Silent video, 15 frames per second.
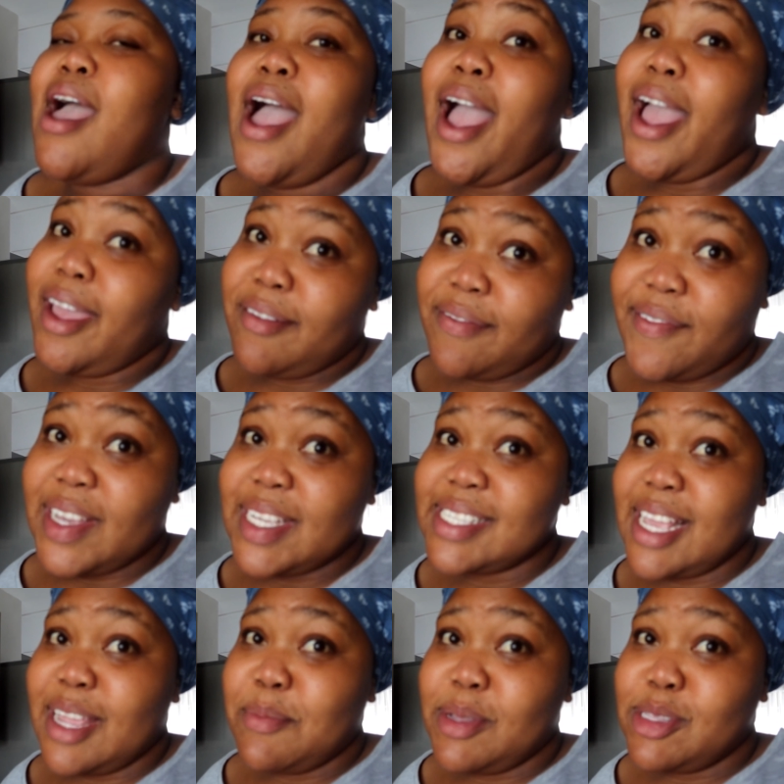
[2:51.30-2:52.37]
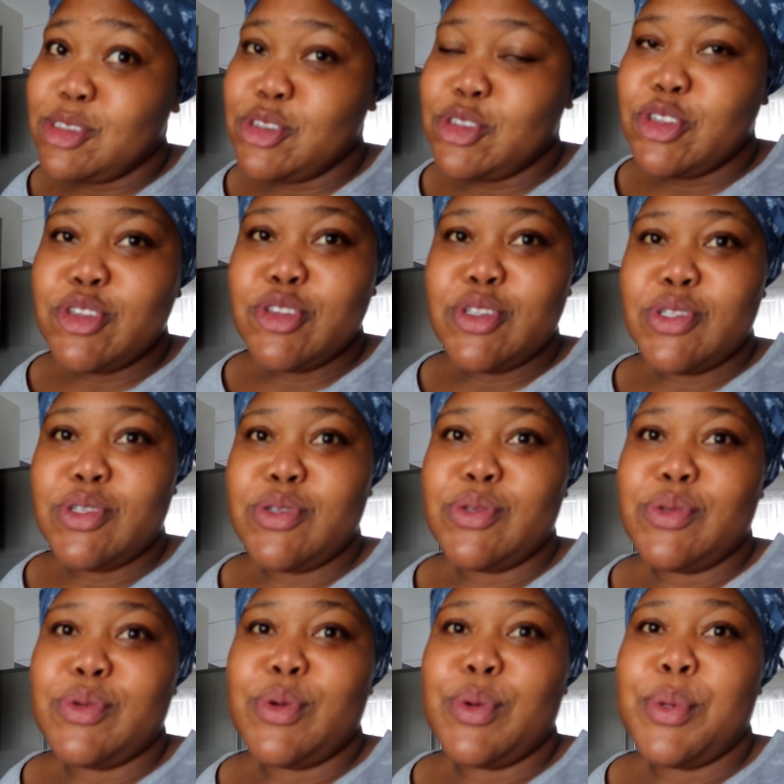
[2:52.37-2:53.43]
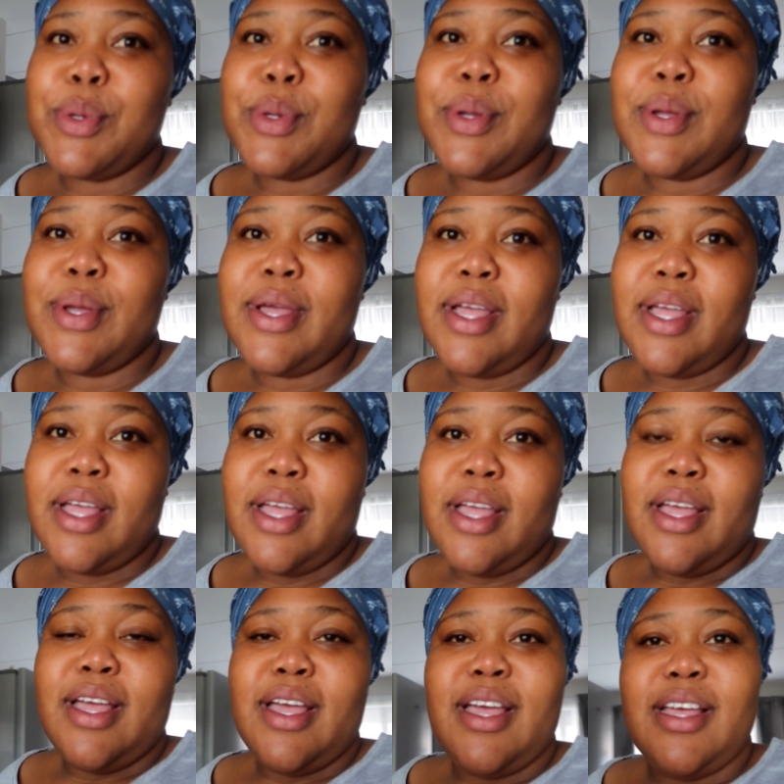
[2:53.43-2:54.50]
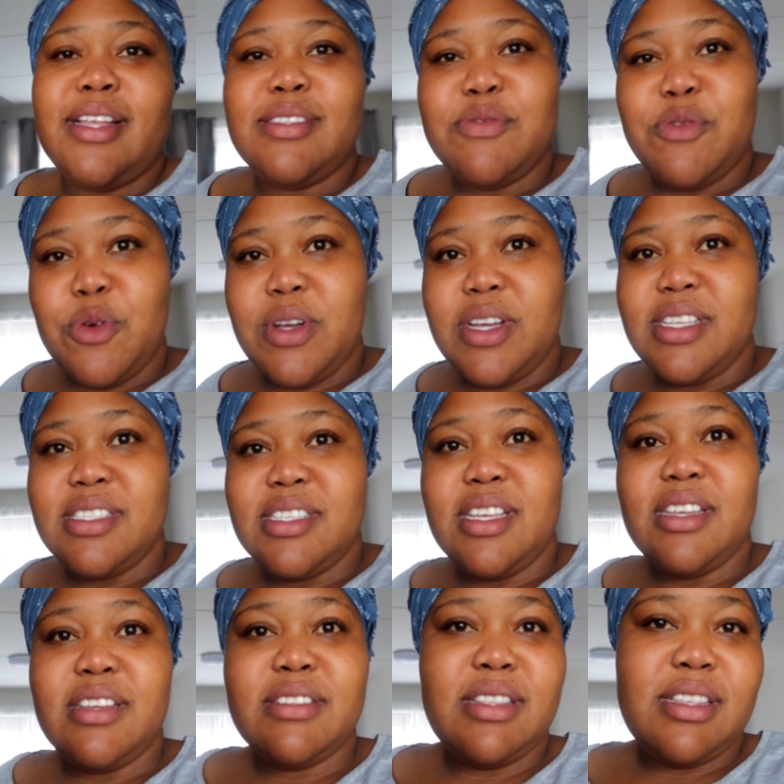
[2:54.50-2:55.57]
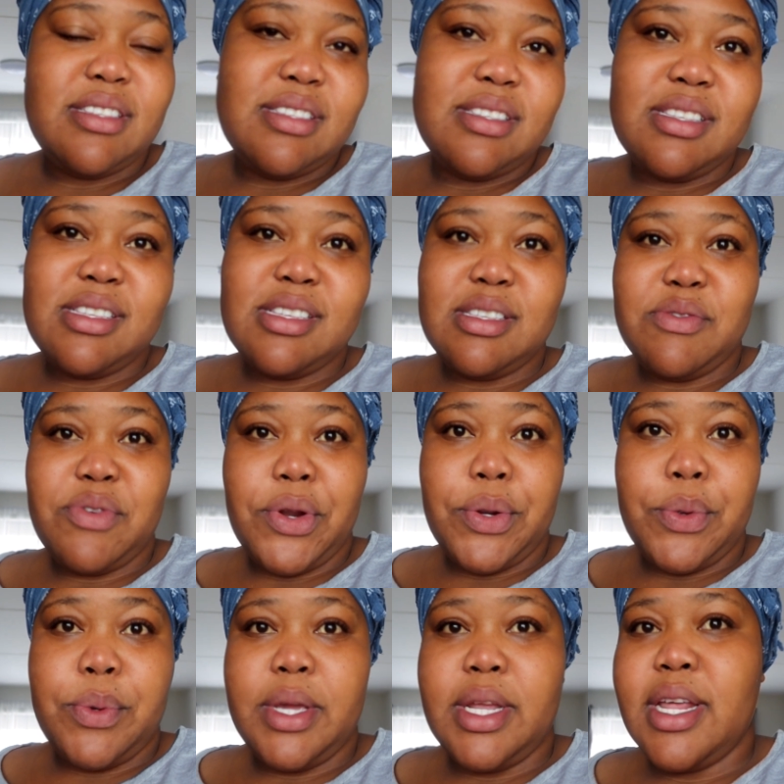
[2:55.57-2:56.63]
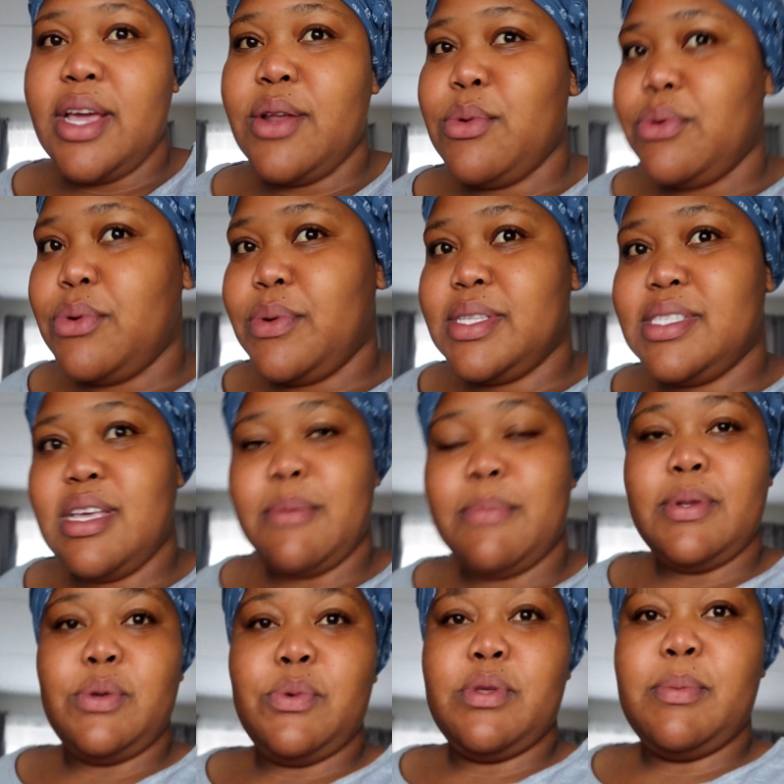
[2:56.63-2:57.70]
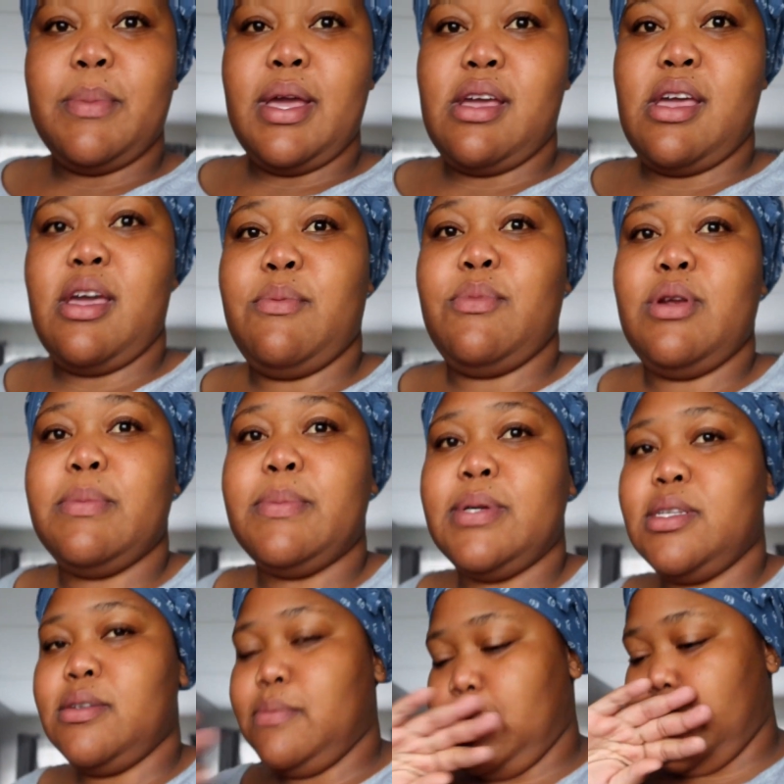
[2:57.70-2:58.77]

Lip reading: I have assignments to do. It's focusing. This is very weird. I don't know what's happening with my camera, but